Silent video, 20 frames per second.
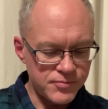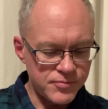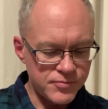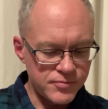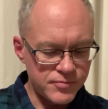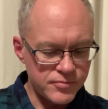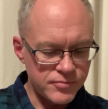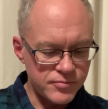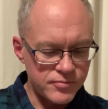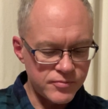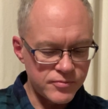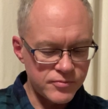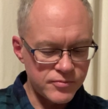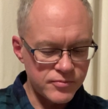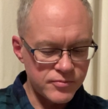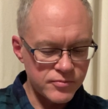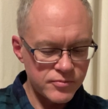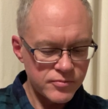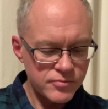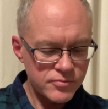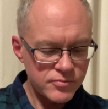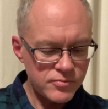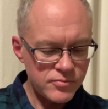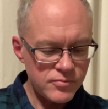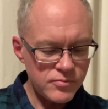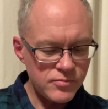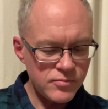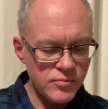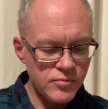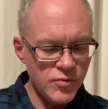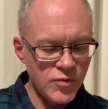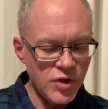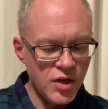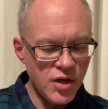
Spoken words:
No one is speaking in this clip.